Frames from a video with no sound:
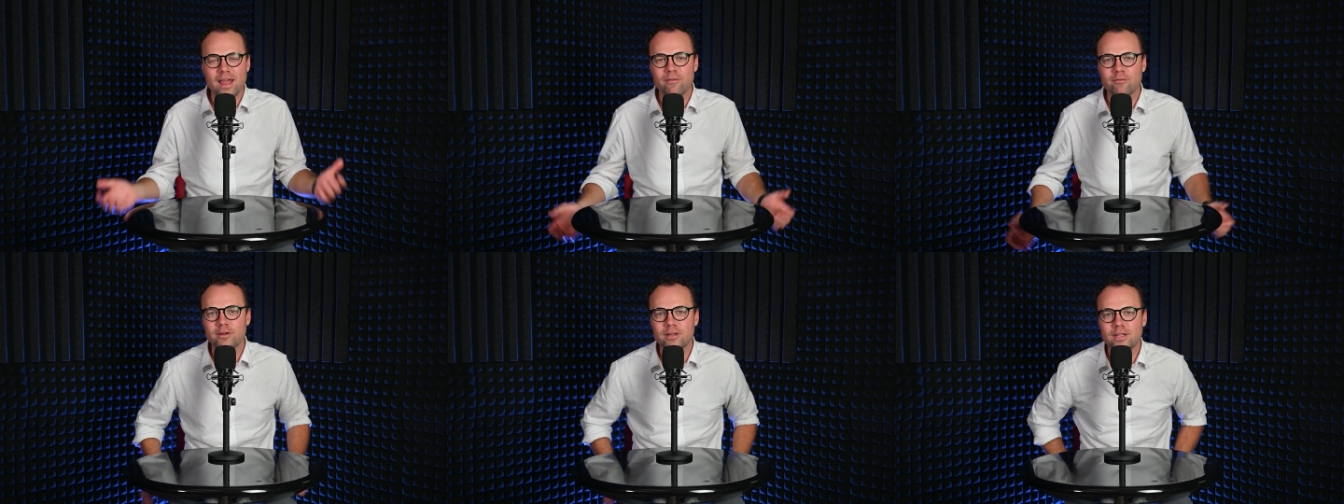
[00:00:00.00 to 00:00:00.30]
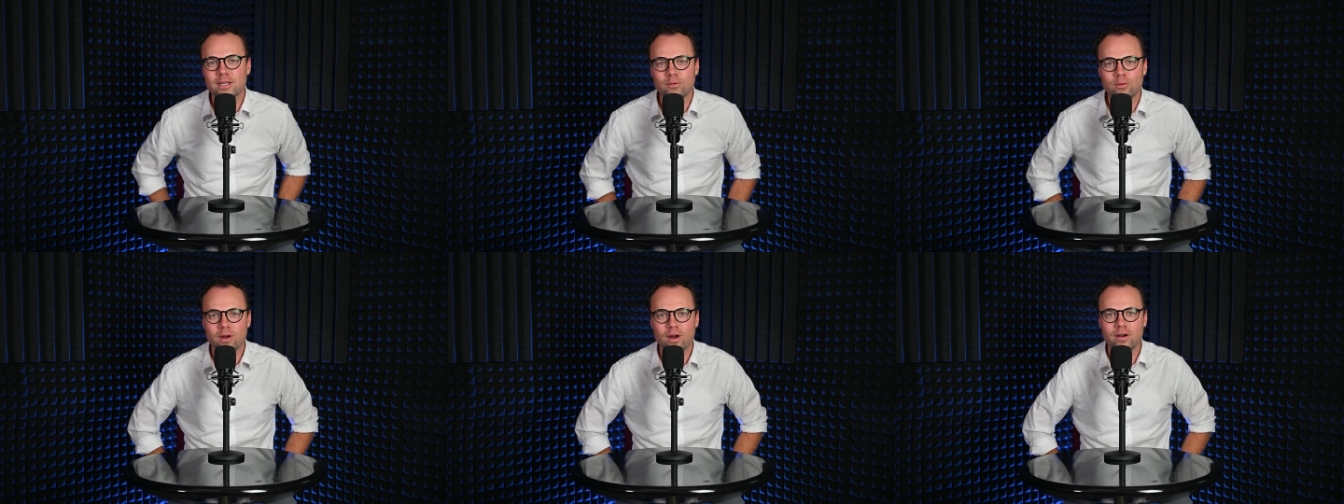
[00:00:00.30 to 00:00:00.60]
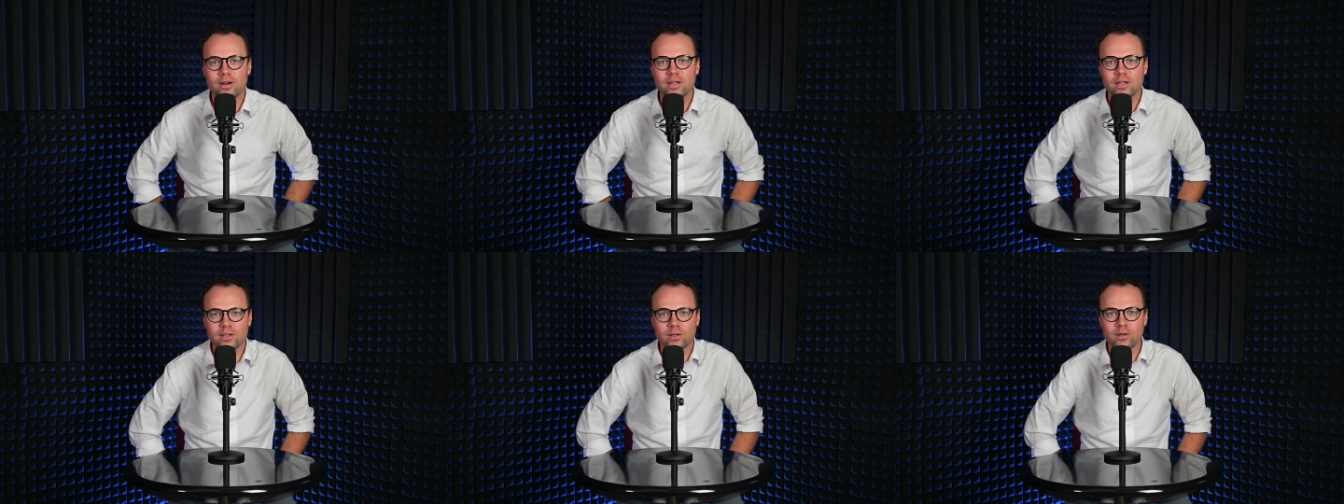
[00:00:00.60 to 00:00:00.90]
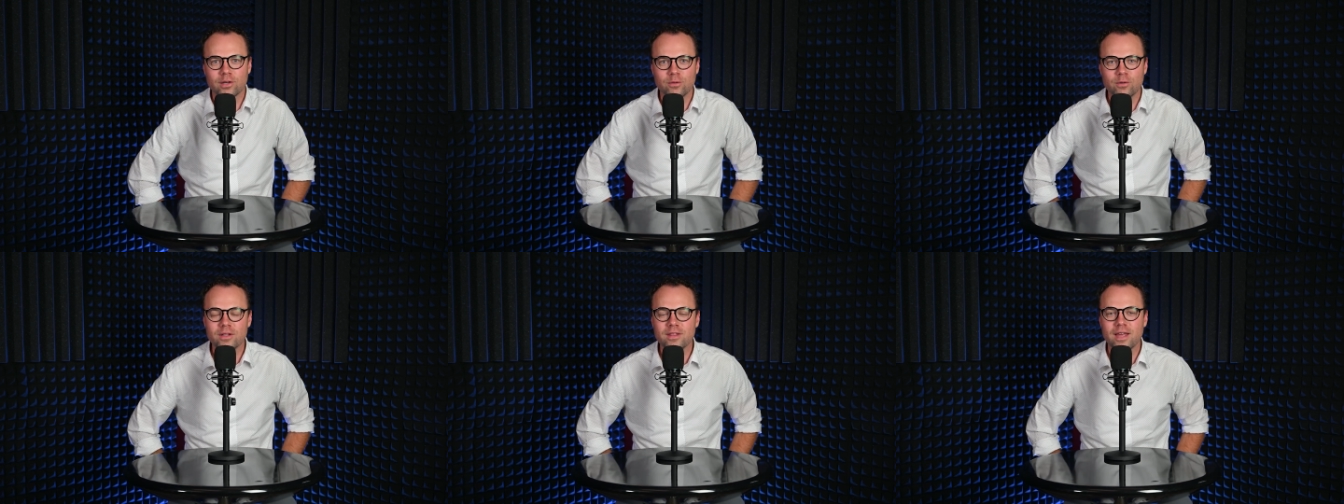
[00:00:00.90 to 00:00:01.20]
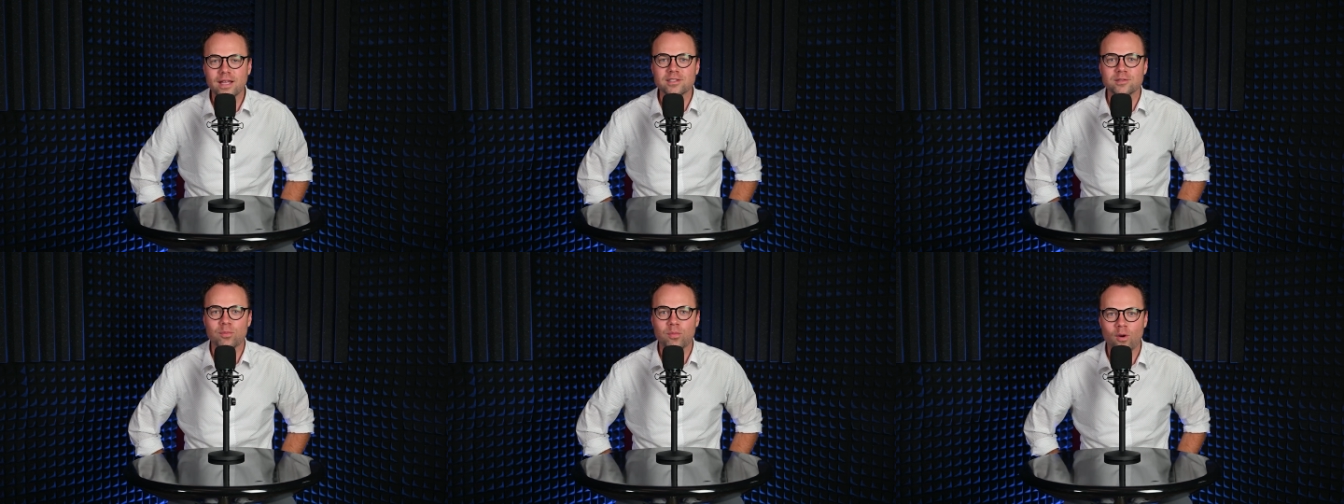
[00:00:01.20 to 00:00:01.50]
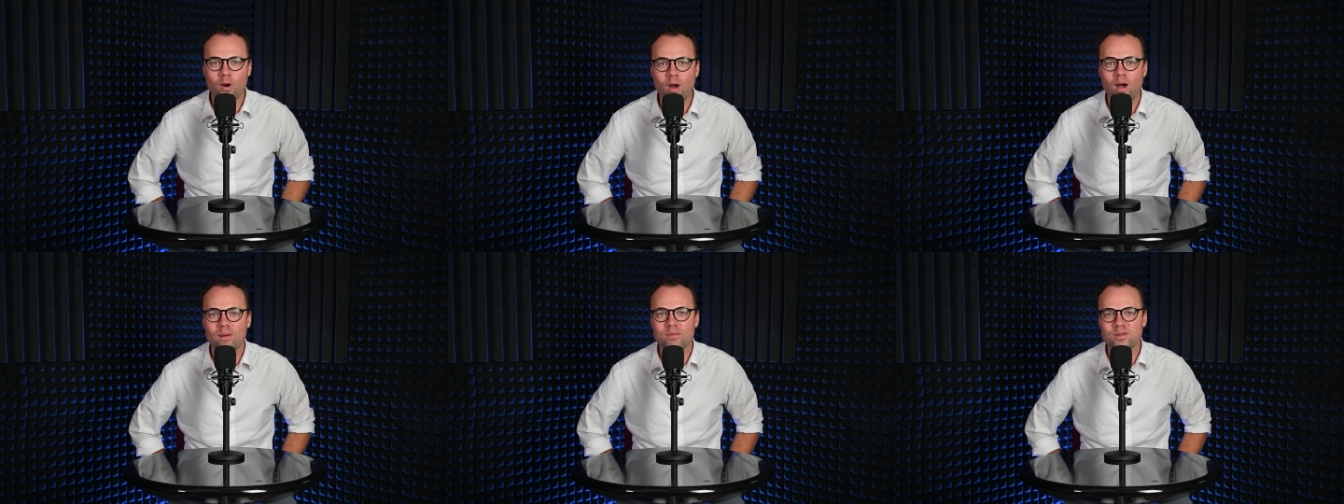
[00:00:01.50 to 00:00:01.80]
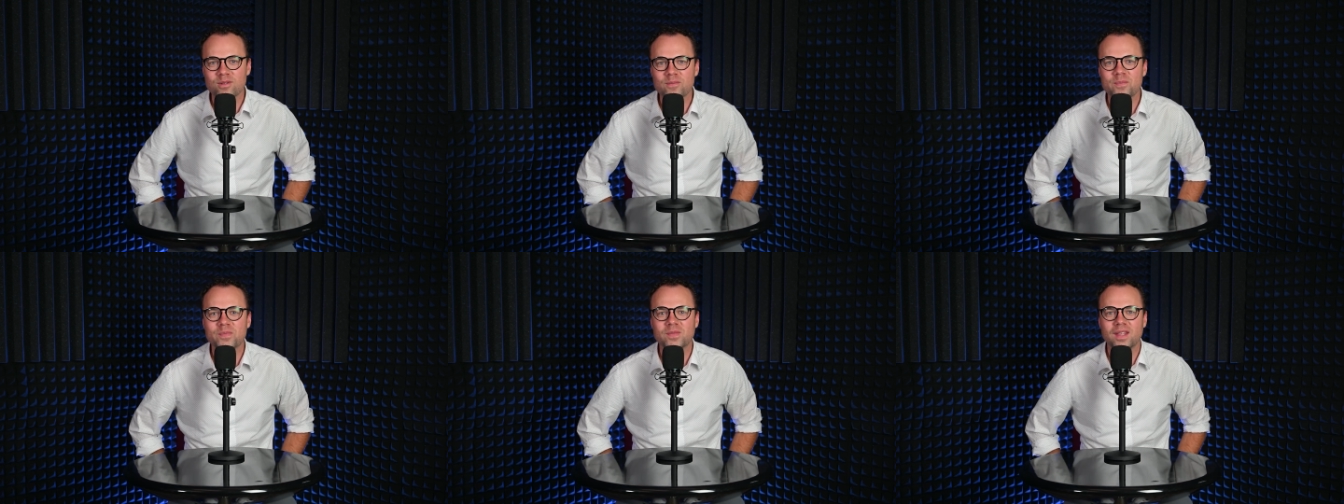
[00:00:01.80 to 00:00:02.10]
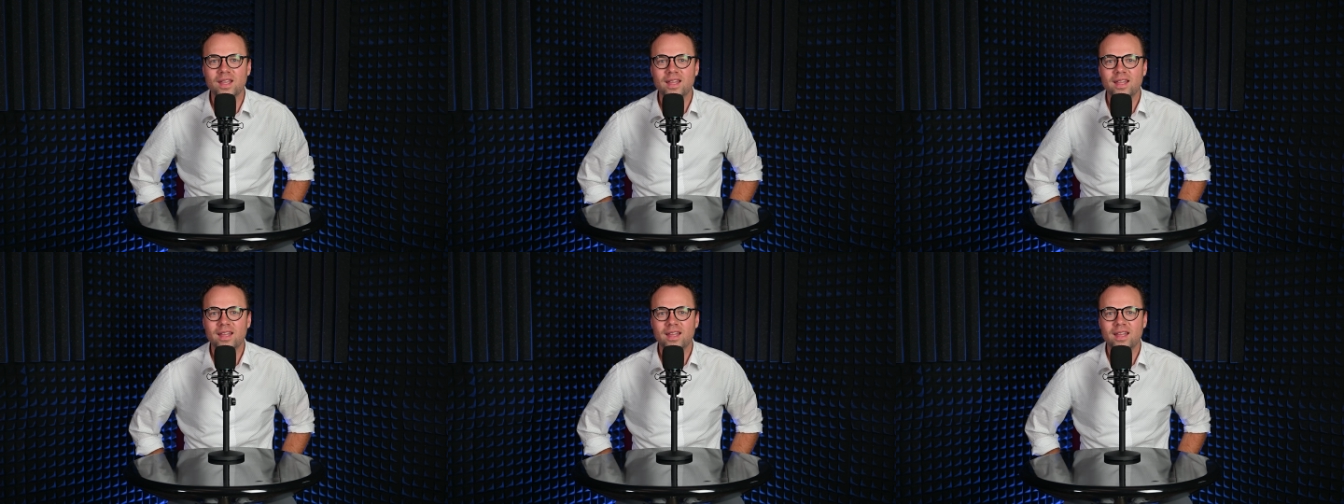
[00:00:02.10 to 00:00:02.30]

everything we already agree with, that's a problem.